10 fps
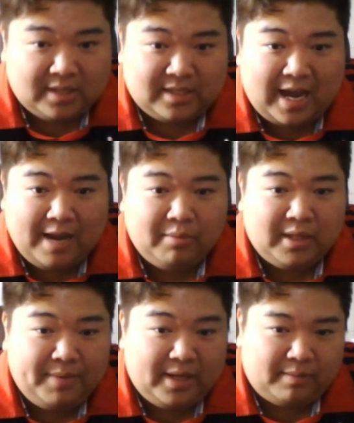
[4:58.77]
Time
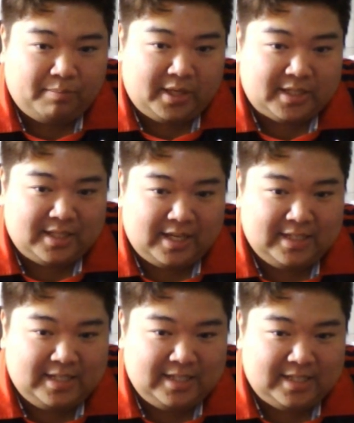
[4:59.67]
limit plus
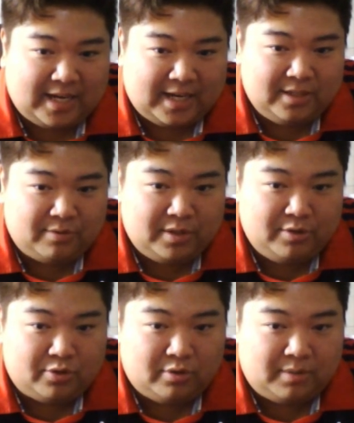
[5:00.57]
19 seconds when you
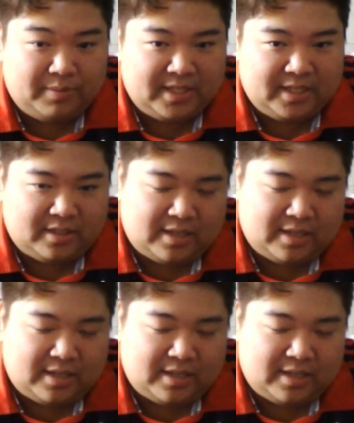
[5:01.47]
use ultimate skills.